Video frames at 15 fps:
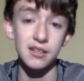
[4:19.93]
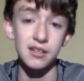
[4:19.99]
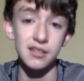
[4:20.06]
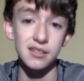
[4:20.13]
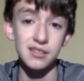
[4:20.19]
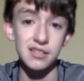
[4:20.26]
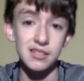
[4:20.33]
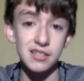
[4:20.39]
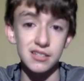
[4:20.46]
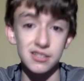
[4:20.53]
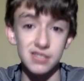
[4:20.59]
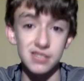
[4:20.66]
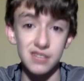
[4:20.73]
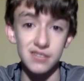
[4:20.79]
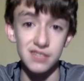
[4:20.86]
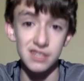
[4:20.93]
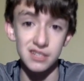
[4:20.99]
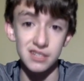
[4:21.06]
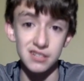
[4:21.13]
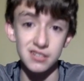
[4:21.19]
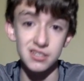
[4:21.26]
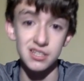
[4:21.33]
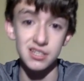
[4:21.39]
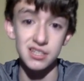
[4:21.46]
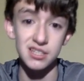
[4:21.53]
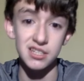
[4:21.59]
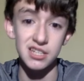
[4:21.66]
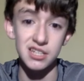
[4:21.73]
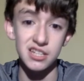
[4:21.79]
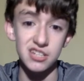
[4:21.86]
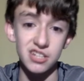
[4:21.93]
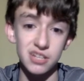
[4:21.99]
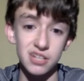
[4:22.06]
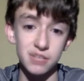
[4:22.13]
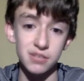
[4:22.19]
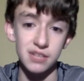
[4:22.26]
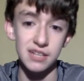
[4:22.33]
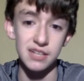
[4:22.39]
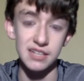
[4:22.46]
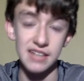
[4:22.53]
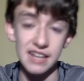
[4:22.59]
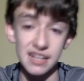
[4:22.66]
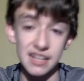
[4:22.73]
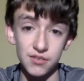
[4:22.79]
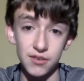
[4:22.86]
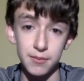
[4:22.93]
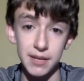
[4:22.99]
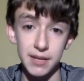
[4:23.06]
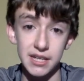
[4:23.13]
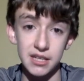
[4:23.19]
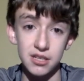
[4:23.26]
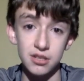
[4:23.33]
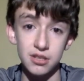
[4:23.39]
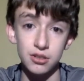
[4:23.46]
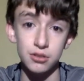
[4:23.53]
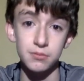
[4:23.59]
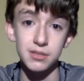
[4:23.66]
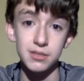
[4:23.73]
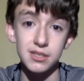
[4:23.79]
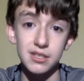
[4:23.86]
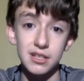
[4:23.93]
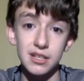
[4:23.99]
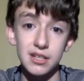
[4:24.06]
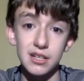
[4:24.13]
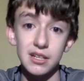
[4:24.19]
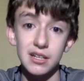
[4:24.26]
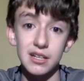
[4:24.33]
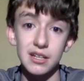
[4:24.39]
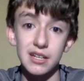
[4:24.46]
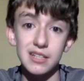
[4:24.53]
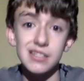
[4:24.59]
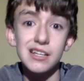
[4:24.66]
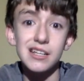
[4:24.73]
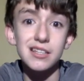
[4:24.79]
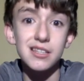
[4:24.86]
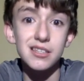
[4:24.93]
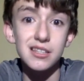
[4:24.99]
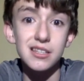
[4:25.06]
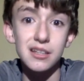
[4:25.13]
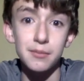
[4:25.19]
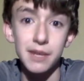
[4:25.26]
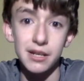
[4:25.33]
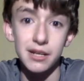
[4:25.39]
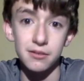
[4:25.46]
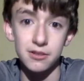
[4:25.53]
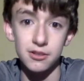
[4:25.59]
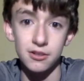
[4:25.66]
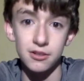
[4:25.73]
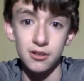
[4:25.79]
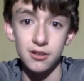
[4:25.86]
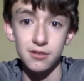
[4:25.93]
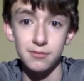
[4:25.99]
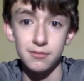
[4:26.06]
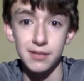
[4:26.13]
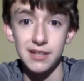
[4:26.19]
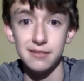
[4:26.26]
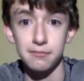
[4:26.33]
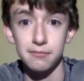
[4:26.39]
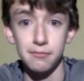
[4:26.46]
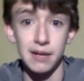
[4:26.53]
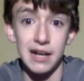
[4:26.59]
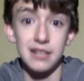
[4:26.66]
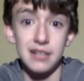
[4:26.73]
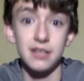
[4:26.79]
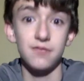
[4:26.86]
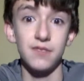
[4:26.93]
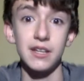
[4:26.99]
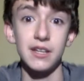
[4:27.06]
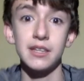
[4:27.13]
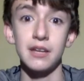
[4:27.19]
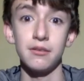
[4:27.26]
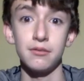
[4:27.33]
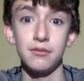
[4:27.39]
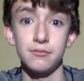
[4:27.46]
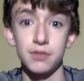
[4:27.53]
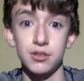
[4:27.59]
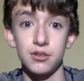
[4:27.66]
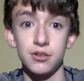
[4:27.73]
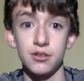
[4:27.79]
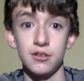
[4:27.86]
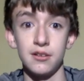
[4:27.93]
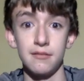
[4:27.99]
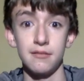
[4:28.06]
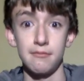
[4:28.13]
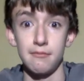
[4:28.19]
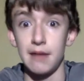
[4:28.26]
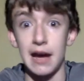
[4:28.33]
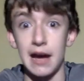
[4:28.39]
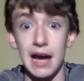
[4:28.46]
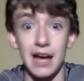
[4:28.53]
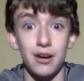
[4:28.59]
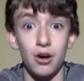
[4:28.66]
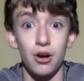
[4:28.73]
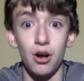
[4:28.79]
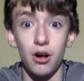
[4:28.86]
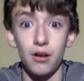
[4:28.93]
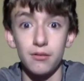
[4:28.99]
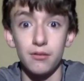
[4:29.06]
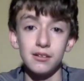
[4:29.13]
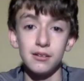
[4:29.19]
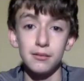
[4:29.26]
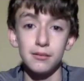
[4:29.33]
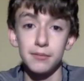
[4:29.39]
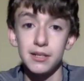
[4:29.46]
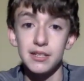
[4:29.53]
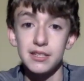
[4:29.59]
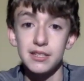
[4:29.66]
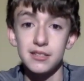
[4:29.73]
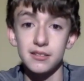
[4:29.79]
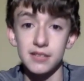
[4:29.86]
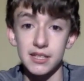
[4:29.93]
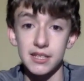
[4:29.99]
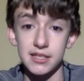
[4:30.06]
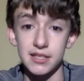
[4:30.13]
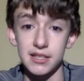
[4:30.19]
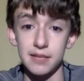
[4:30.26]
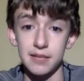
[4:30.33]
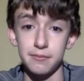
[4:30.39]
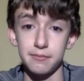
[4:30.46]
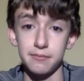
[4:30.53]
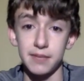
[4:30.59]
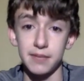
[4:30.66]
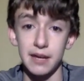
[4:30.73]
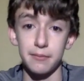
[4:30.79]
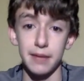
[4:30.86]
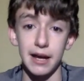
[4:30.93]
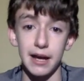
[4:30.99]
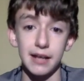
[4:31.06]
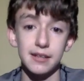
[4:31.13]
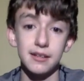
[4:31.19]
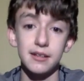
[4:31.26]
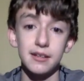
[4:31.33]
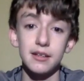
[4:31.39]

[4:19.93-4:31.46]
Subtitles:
6 or 7 years since Dian Sheng was last actively making cubes, it's nice to see them make a return. Like, I didn't think they would return at all, but it is still nice that they came back.